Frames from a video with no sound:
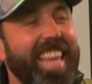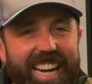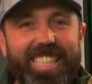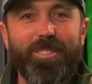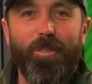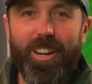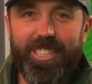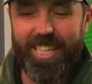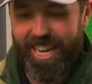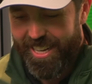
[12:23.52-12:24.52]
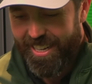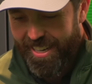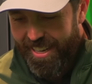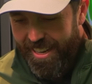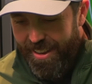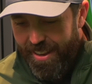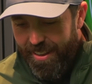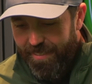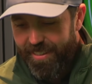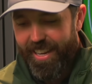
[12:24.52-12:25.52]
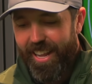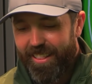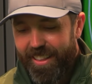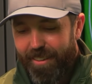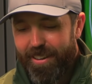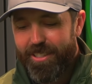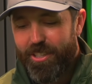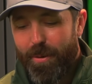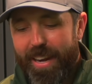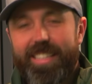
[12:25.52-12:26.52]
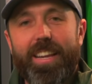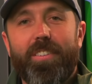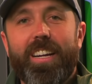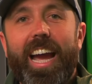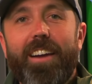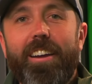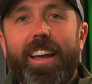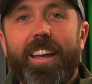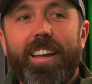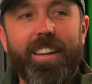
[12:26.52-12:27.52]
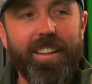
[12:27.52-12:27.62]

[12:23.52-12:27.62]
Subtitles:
Thanks for watching. Bloody hell, I went 287 carry.